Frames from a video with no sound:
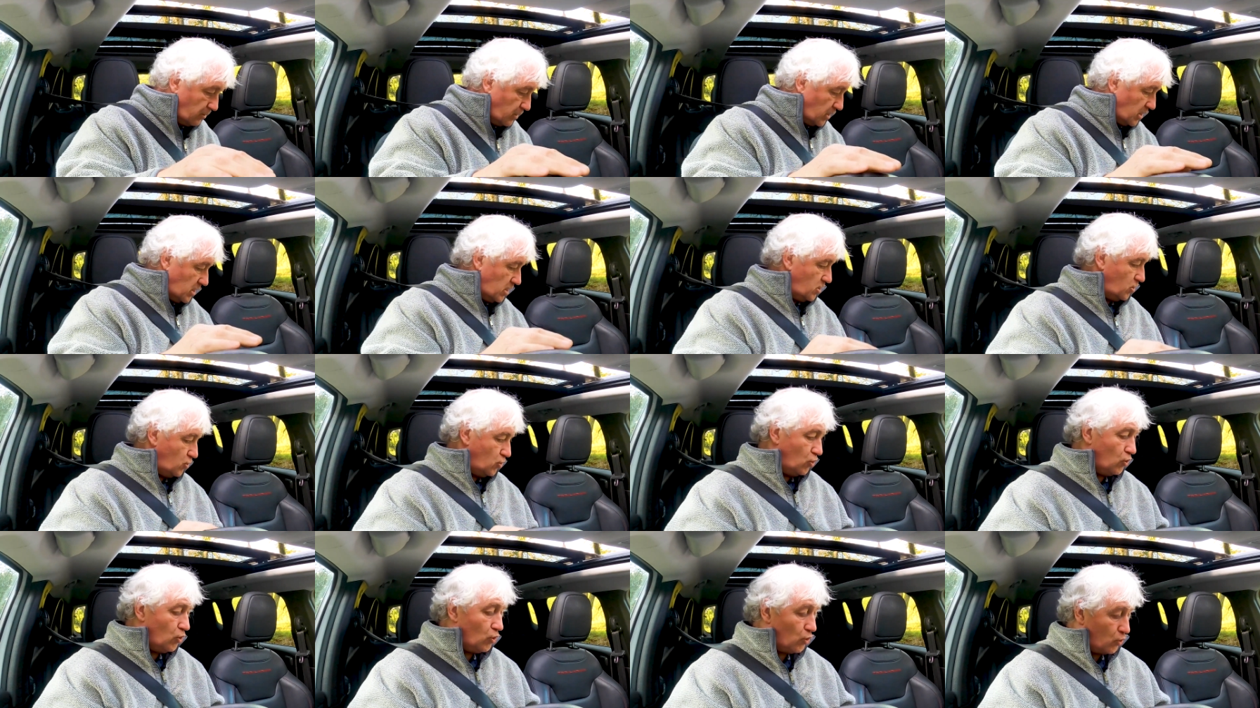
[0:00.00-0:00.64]
we
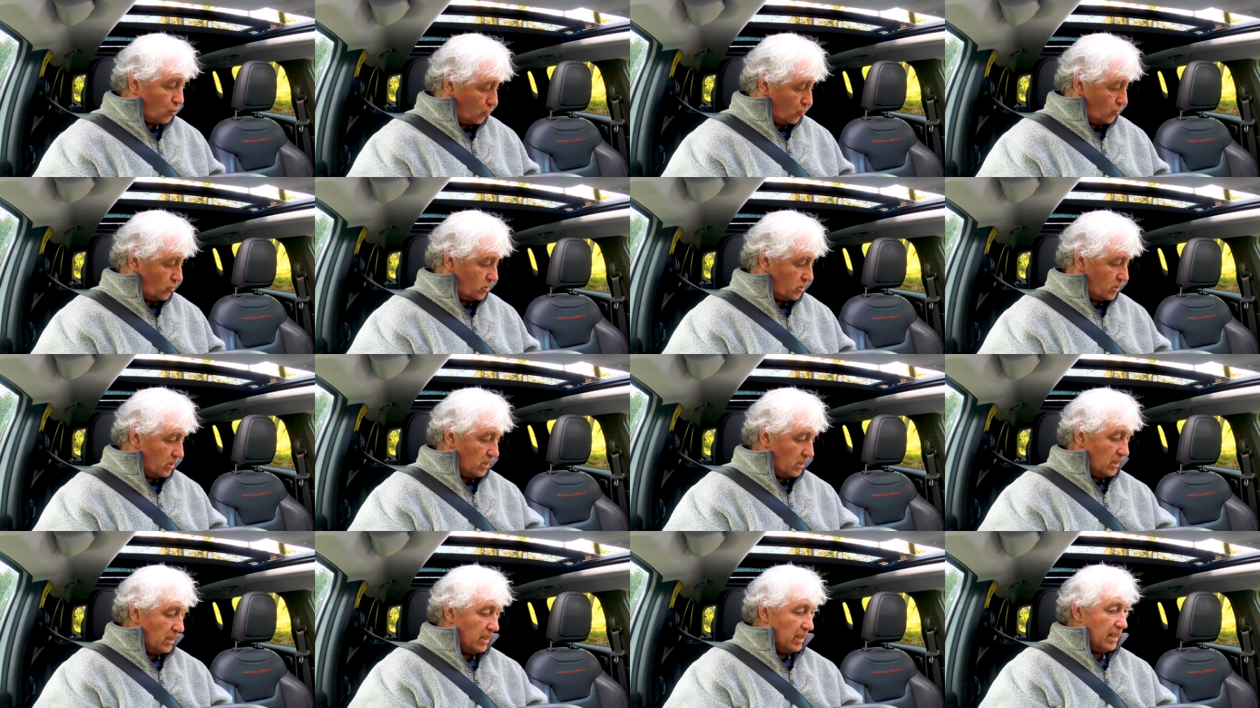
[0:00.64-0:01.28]

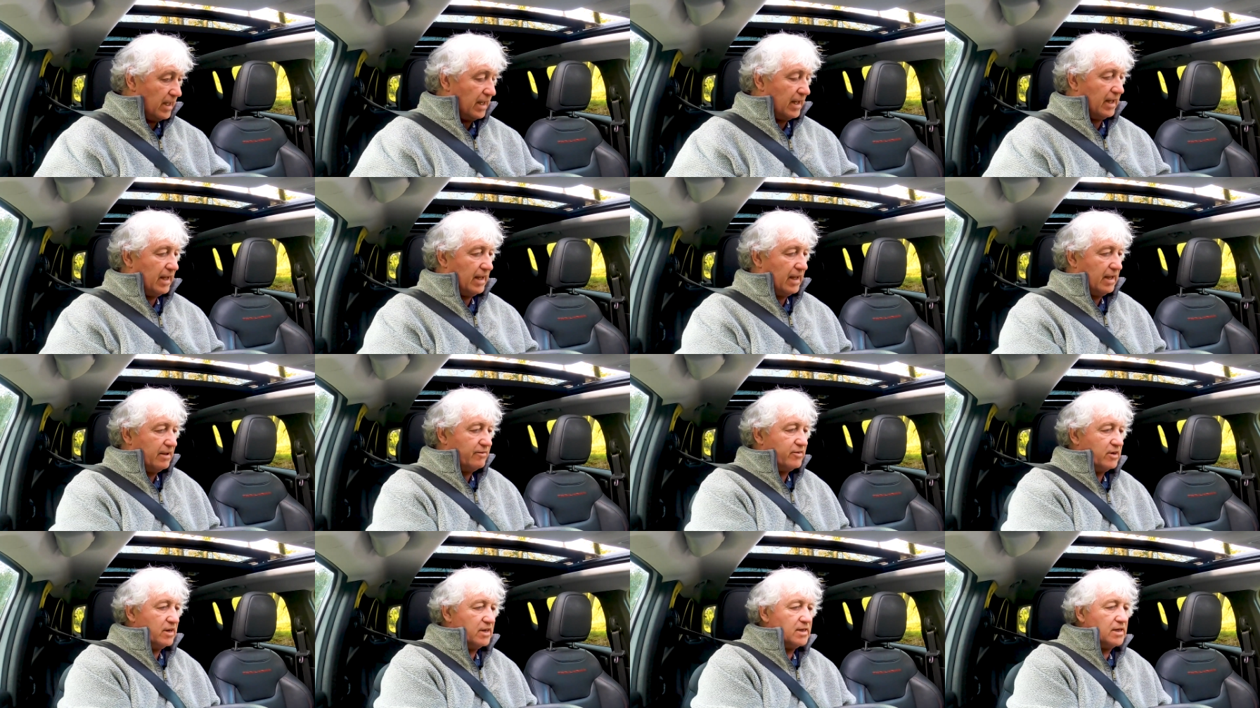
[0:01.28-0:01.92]
could
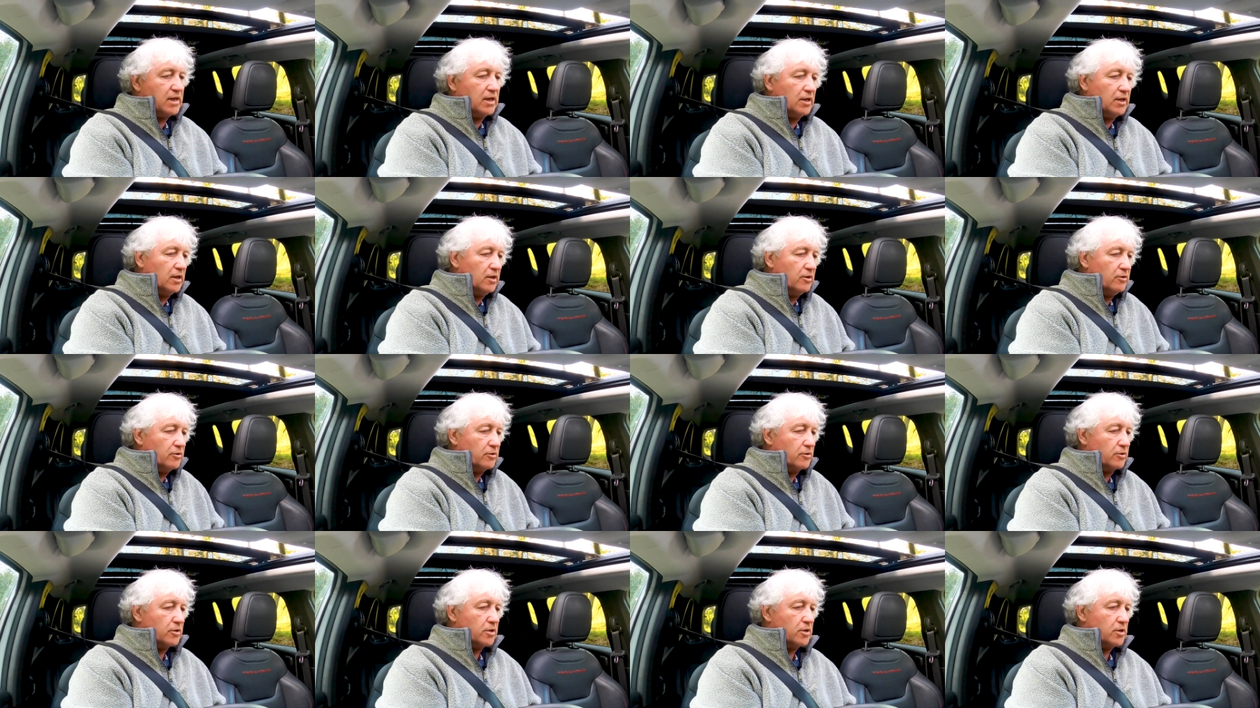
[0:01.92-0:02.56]
have a little
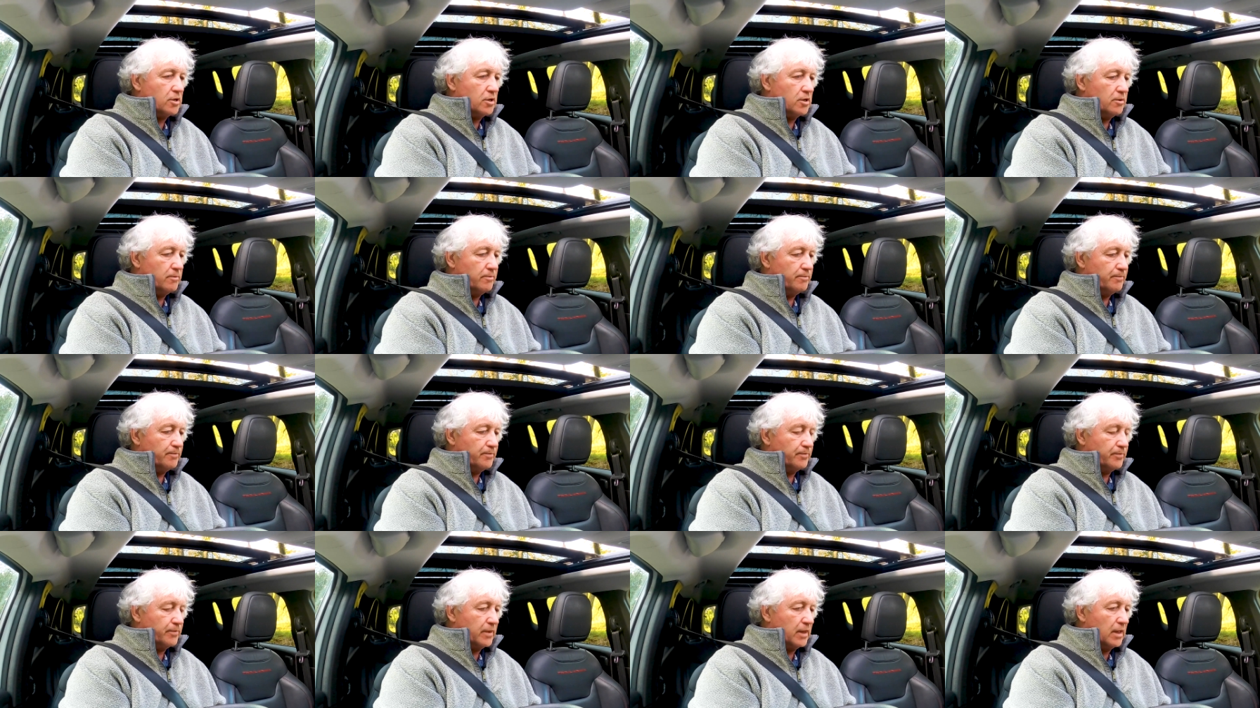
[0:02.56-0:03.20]
look
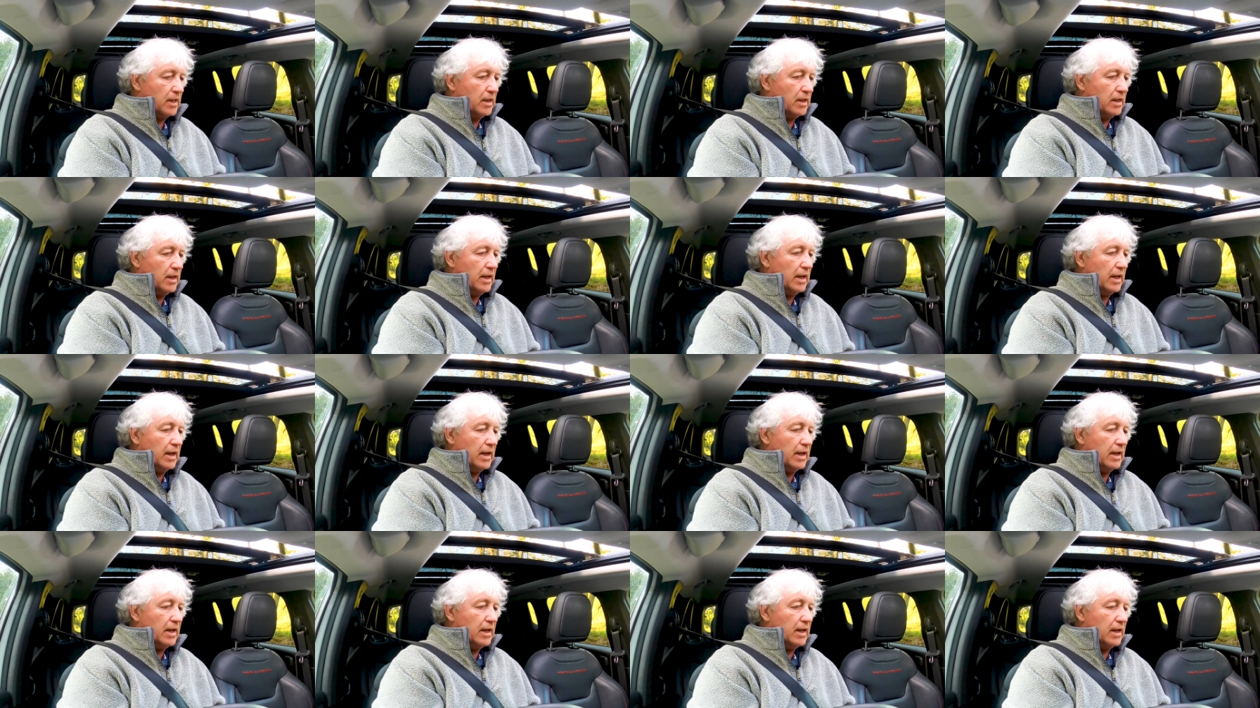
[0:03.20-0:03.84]

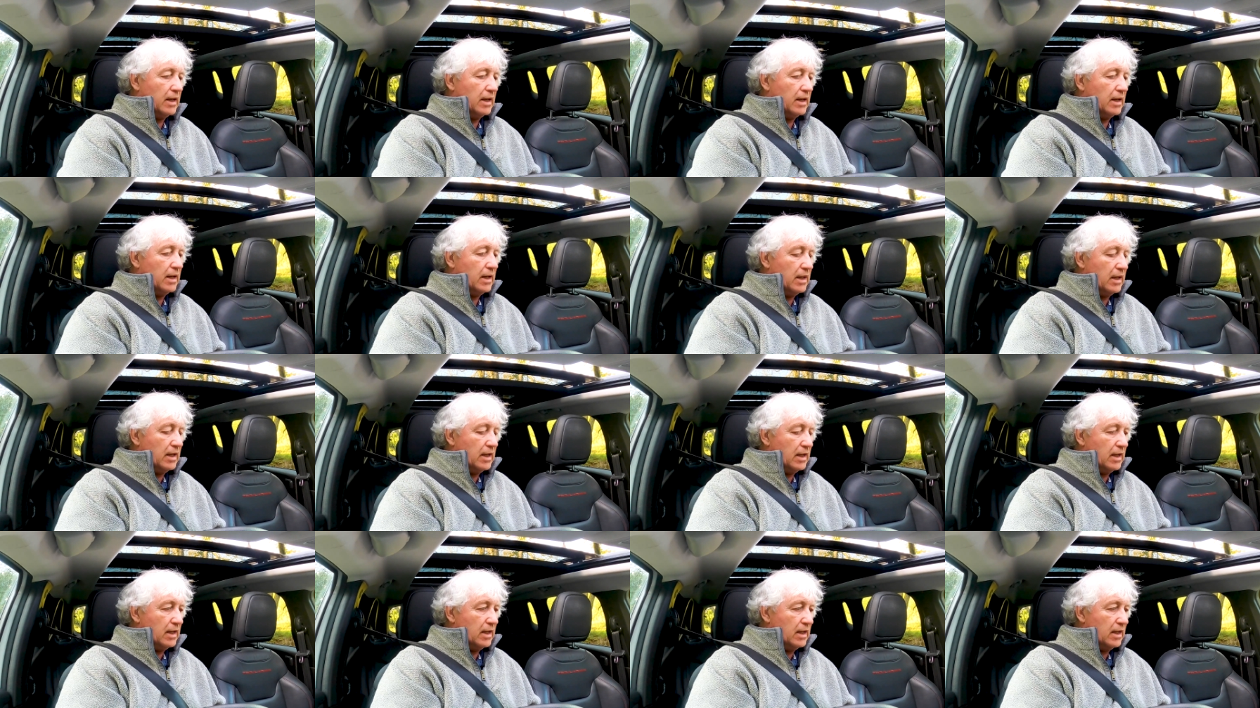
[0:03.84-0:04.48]
at
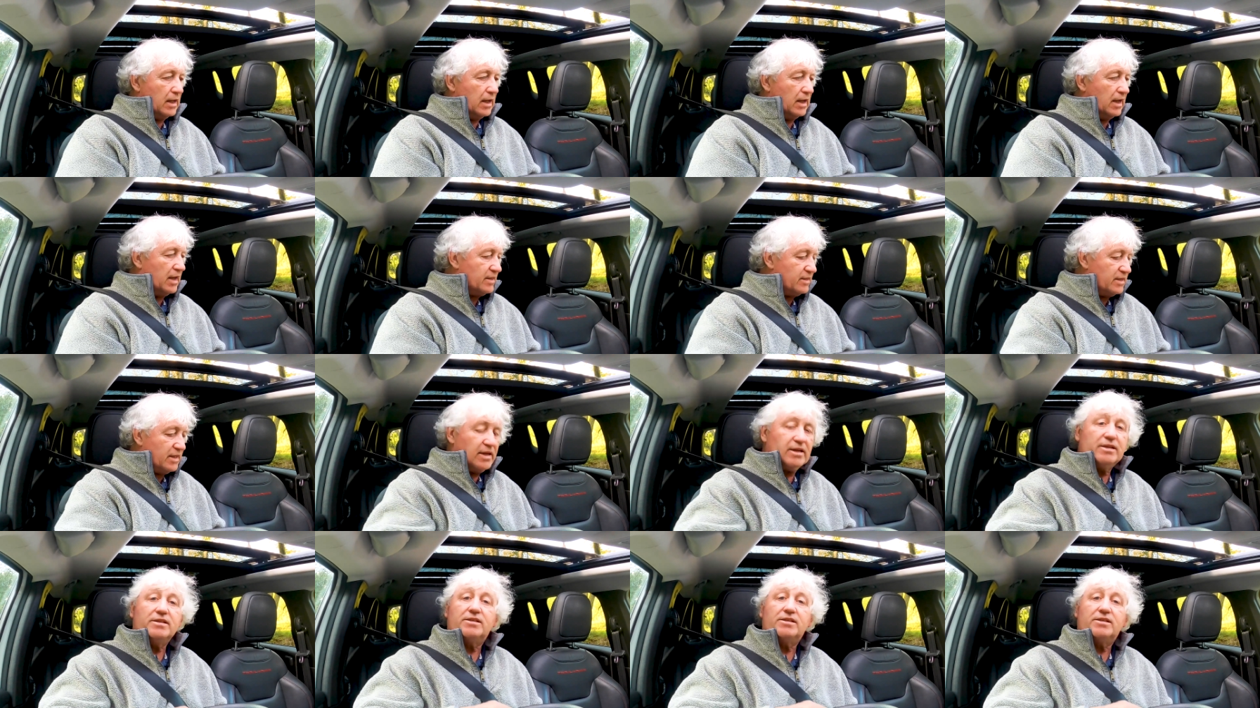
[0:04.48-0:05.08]
the